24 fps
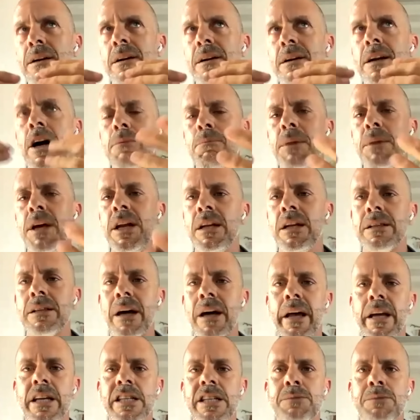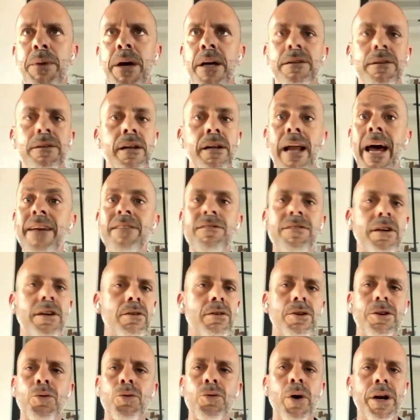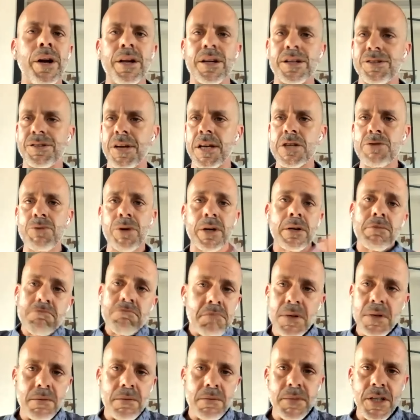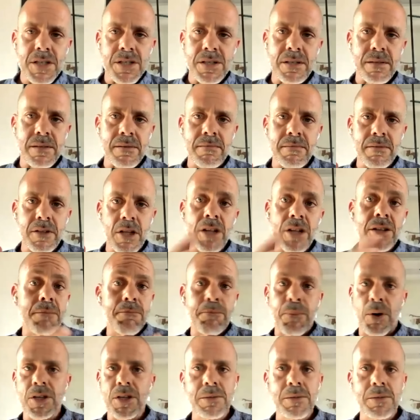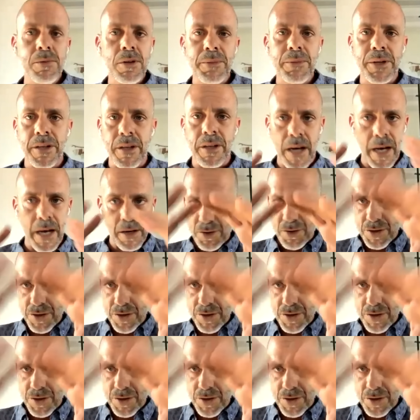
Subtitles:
not meaning that I expect a 19 or a 20 exchange rate. Is not impossible, but I